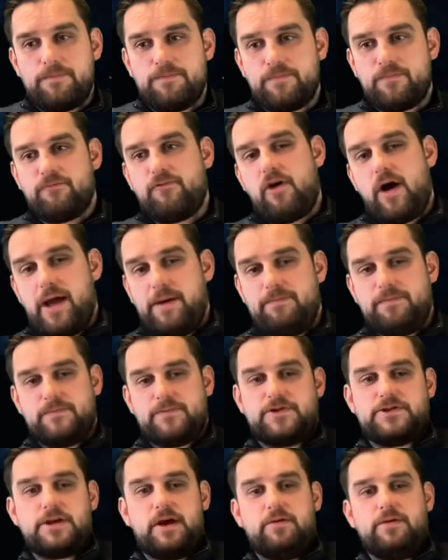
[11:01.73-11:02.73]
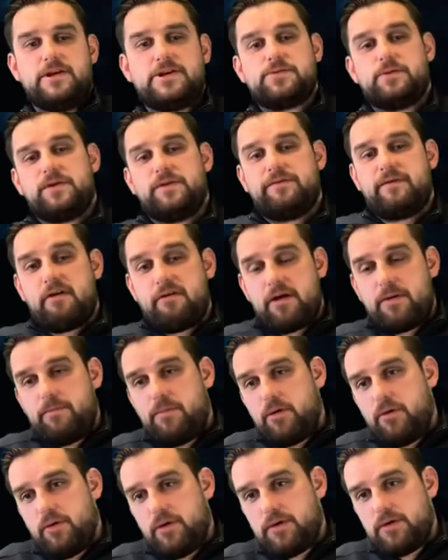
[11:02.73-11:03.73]
Right, so this one's very
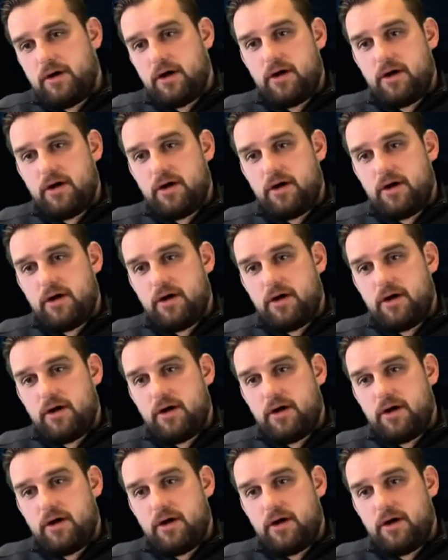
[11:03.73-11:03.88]
important.